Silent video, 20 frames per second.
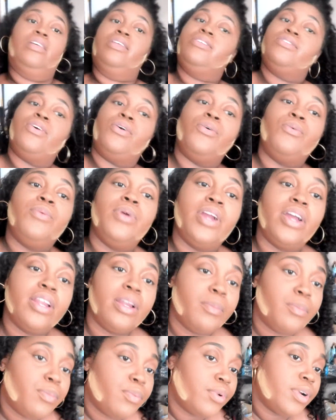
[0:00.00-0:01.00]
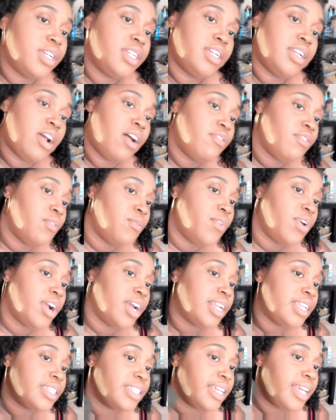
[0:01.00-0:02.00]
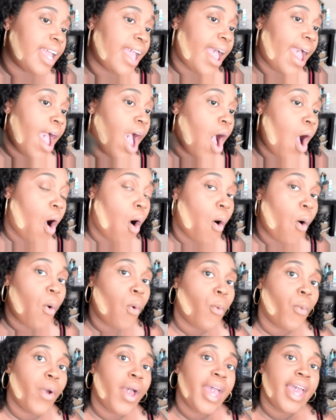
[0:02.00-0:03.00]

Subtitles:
So we're gonna brush it off, and we're gonna see how